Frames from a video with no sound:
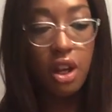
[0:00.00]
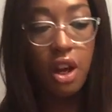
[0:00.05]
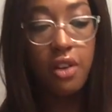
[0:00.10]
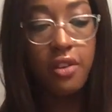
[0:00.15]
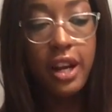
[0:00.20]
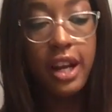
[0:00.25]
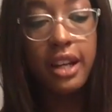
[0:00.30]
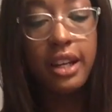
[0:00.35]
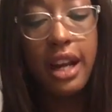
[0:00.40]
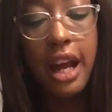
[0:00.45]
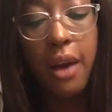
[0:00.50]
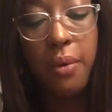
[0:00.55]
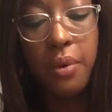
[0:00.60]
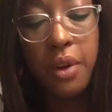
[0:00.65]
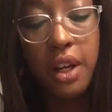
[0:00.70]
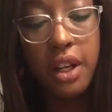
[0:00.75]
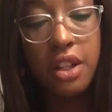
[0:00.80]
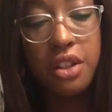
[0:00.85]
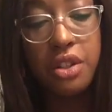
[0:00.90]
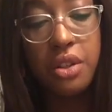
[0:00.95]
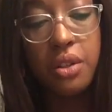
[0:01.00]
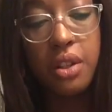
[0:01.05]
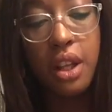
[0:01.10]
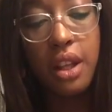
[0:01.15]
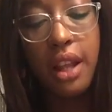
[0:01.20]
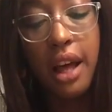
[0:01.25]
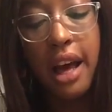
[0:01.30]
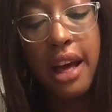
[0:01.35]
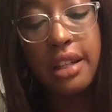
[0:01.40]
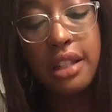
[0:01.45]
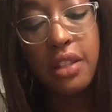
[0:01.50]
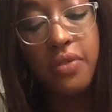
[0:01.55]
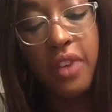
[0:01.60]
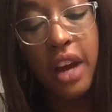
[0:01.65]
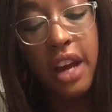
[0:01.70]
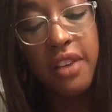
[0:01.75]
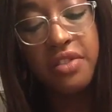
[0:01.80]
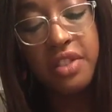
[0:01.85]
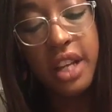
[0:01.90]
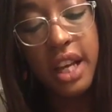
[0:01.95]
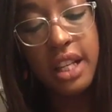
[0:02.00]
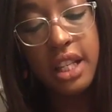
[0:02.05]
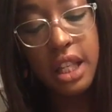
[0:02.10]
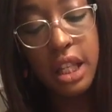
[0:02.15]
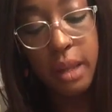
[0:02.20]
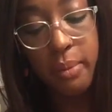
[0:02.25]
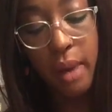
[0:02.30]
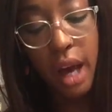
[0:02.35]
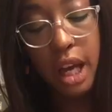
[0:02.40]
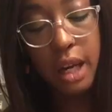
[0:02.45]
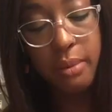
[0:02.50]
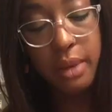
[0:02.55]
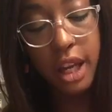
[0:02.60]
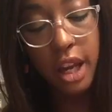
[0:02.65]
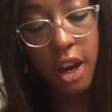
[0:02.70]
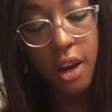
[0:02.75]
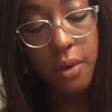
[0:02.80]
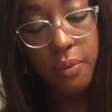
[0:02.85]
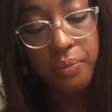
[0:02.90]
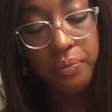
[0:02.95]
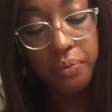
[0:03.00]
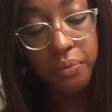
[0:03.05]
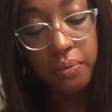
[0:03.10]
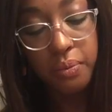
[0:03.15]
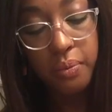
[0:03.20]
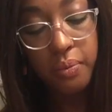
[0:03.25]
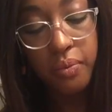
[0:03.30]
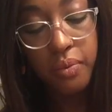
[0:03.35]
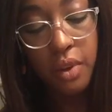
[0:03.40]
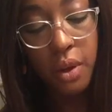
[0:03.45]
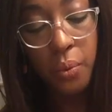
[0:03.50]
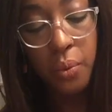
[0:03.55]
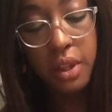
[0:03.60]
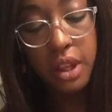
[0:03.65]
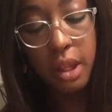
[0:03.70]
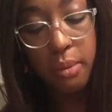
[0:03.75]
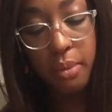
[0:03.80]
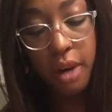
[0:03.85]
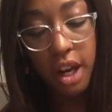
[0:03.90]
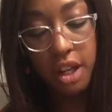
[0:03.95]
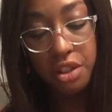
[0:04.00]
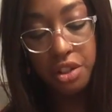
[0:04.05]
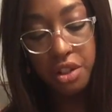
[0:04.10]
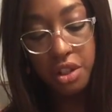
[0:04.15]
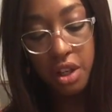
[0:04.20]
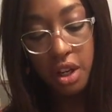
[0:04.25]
Alright, now we're going to do the last 5 shades at the bottom here with the brush.